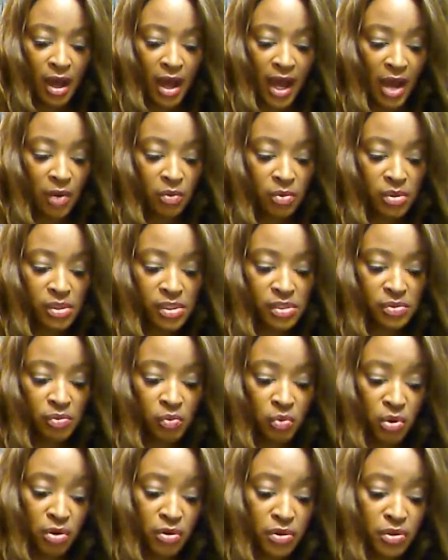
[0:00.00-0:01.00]
I was
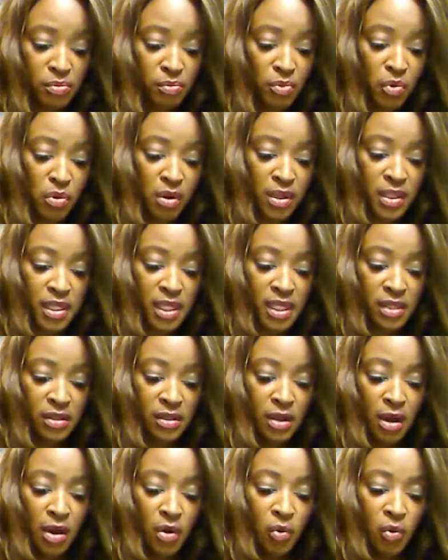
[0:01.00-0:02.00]
worth more
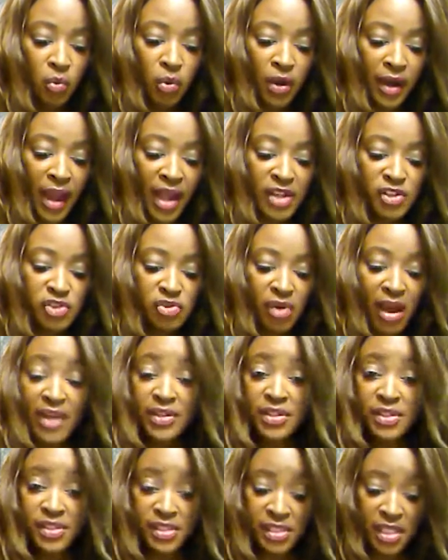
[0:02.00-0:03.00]
than what I
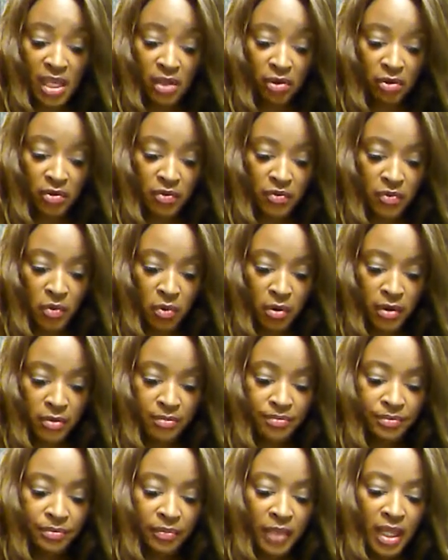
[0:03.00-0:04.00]
tried to sell it
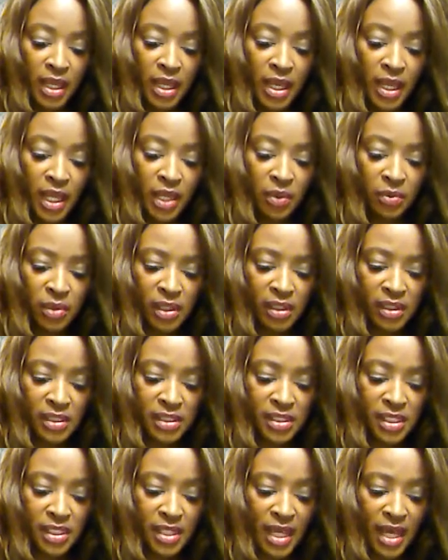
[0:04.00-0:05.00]
for. He
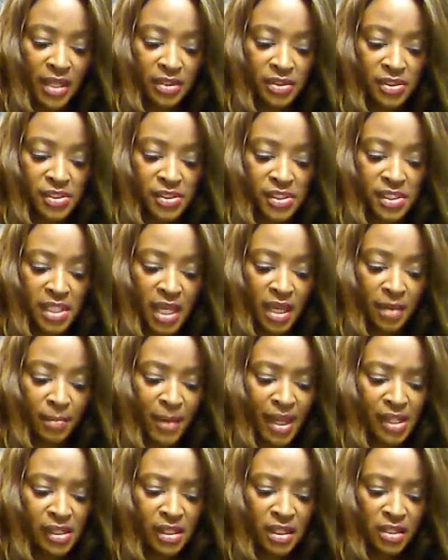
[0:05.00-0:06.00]
really did not understand
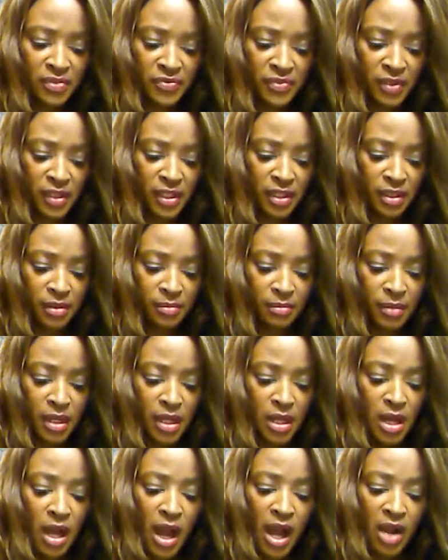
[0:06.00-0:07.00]
my love for him.
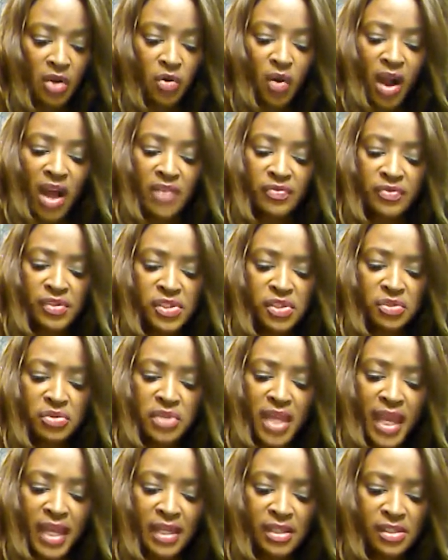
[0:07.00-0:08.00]
I cried for
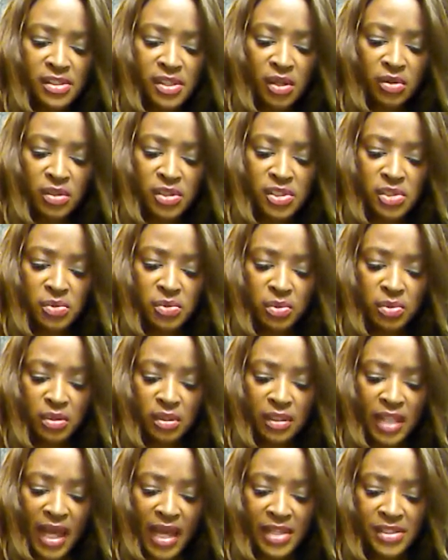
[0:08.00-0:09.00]
two days only to
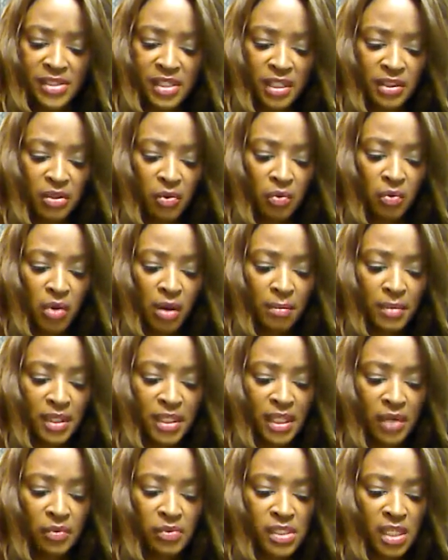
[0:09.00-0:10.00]
realize that the
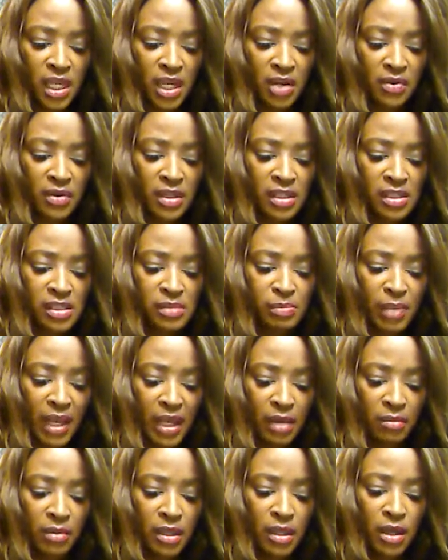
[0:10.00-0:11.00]
woman that was carrying his
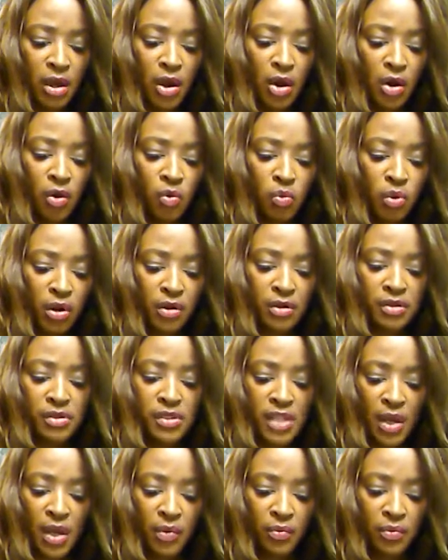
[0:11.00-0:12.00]
baby
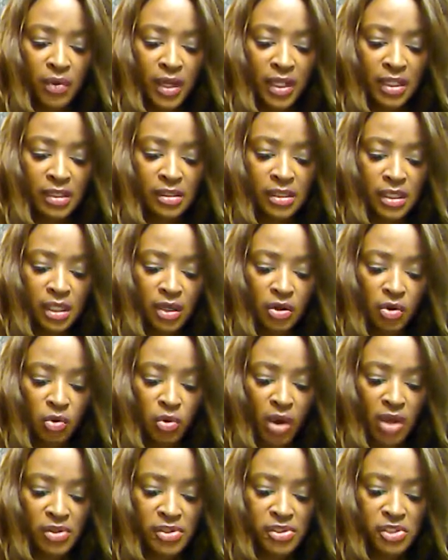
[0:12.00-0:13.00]
worked directly
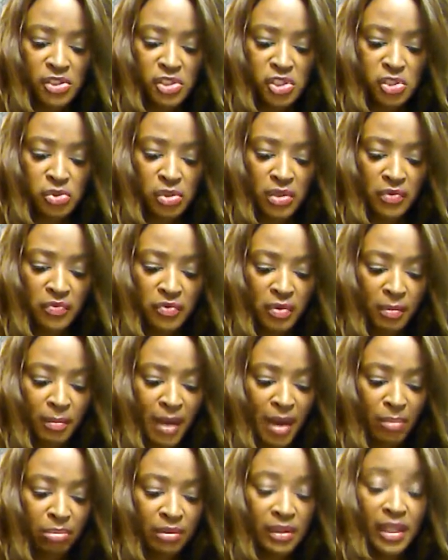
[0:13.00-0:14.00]
across the street from
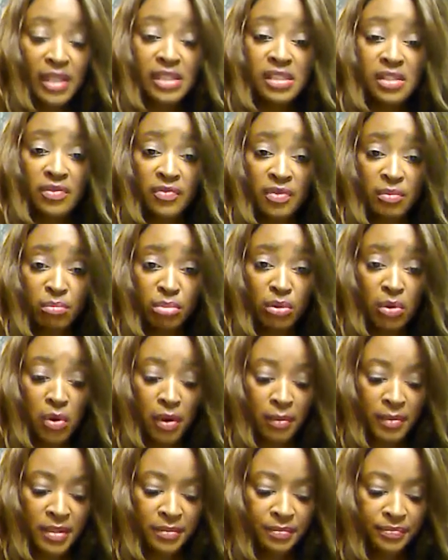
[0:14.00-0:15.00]
my place of
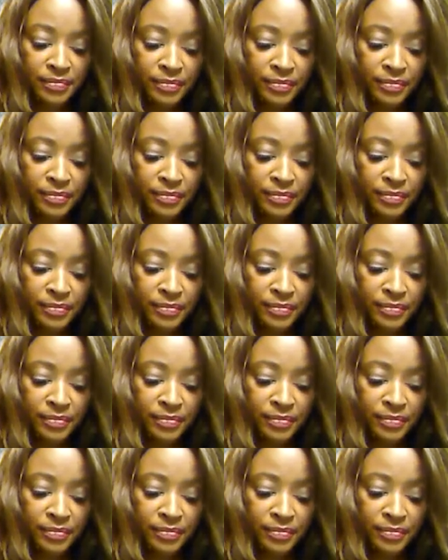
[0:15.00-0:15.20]
employment.